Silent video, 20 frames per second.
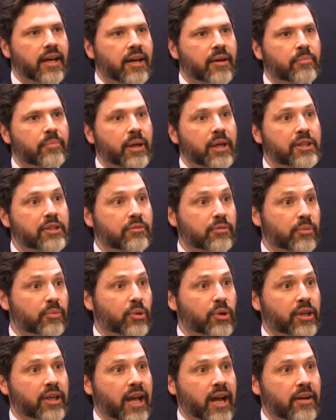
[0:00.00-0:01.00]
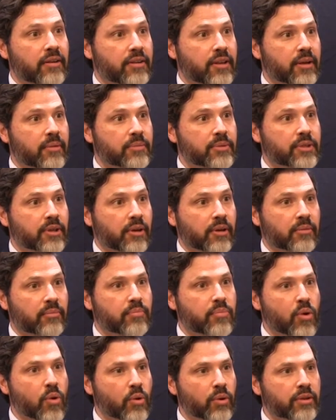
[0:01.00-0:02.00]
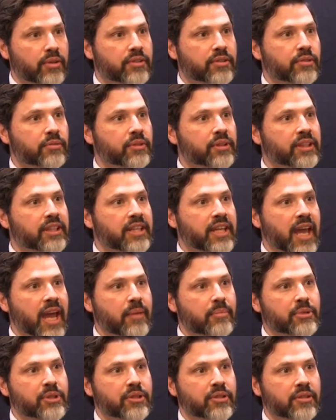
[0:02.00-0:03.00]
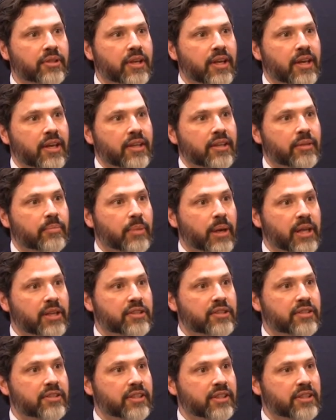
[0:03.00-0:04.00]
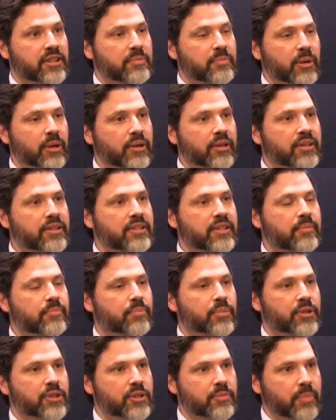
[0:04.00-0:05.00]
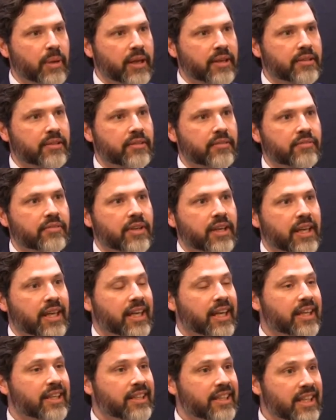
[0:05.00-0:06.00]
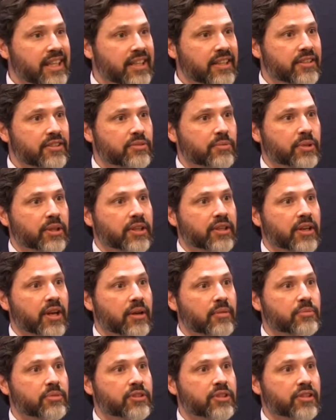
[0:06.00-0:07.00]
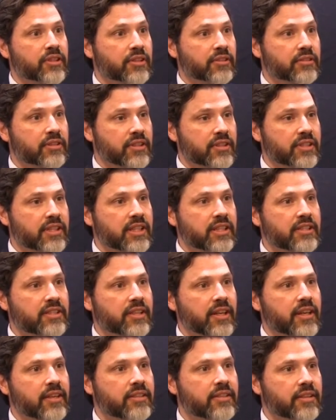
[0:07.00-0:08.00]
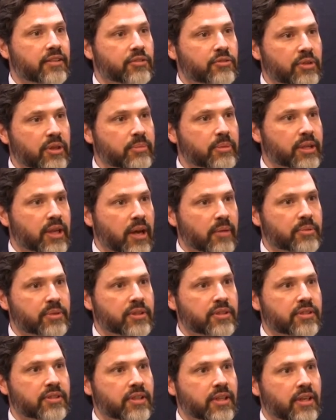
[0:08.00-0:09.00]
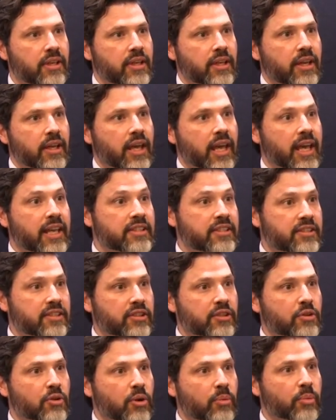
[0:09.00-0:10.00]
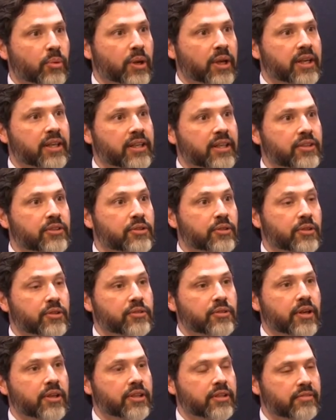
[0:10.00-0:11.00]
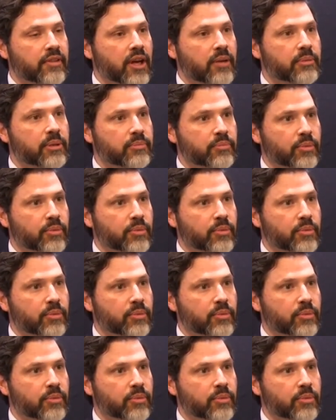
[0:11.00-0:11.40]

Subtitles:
Patient-reported outcomes are important to really capture the patient's experience and perspective and needs when it comes to their disease state and treatment options as it's incorporated into a drug development